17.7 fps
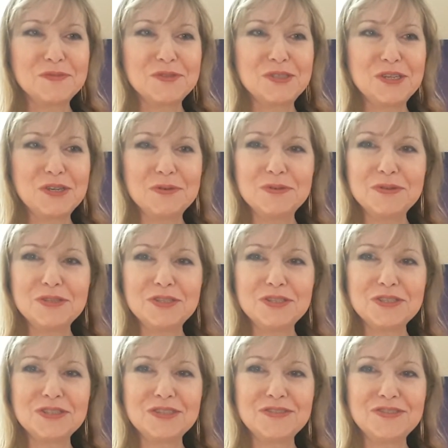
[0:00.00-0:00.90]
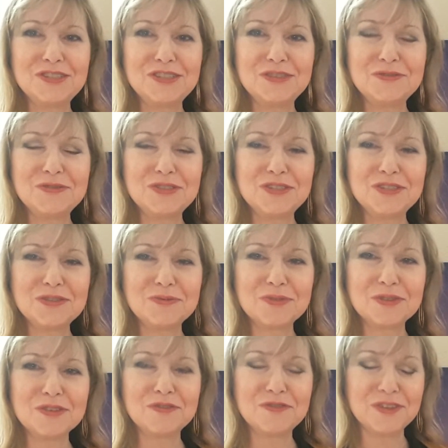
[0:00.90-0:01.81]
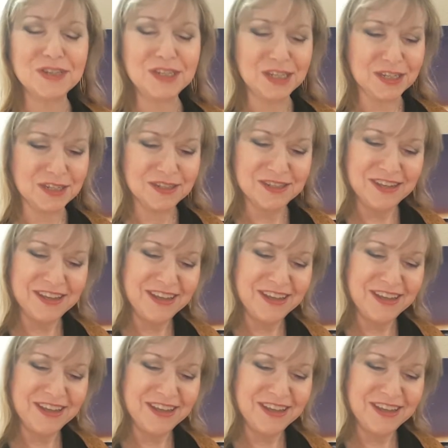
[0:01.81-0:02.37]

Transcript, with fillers: she was just she was just really funny,